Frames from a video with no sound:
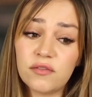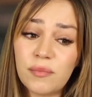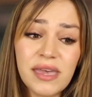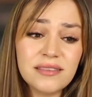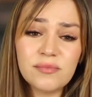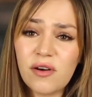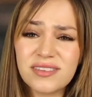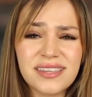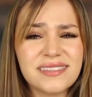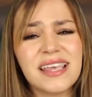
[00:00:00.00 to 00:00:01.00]
of the pizza
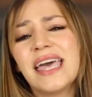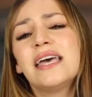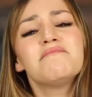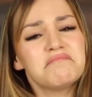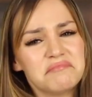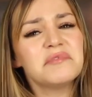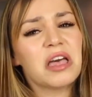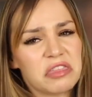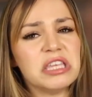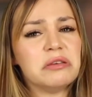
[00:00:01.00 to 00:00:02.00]
boxes. I
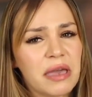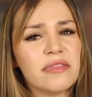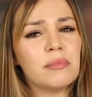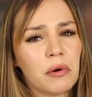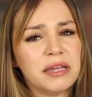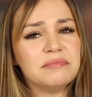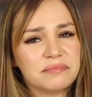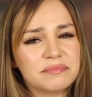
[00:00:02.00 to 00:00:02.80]
think you get the point.